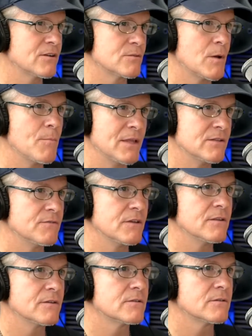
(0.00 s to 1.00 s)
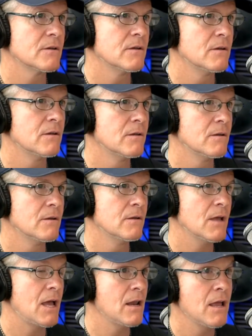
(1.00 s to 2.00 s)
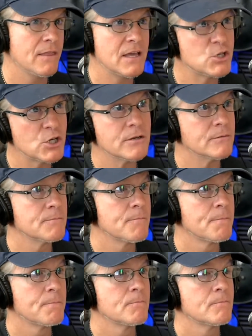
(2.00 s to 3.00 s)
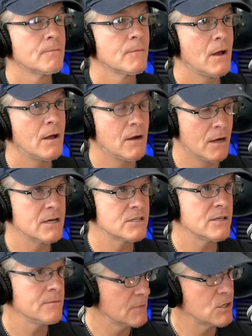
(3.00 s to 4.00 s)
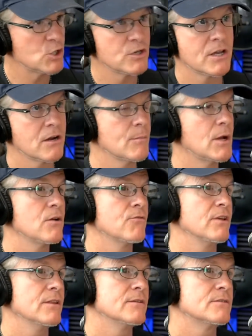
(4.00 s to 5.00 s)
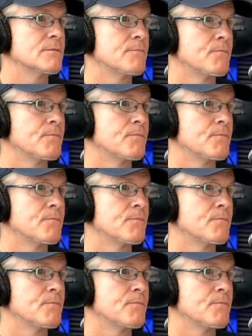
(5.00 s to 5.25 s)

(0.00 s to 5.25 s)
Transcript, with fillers: about men's feelings. And they shouldn't. Honestly, they shouldn't care about your feelings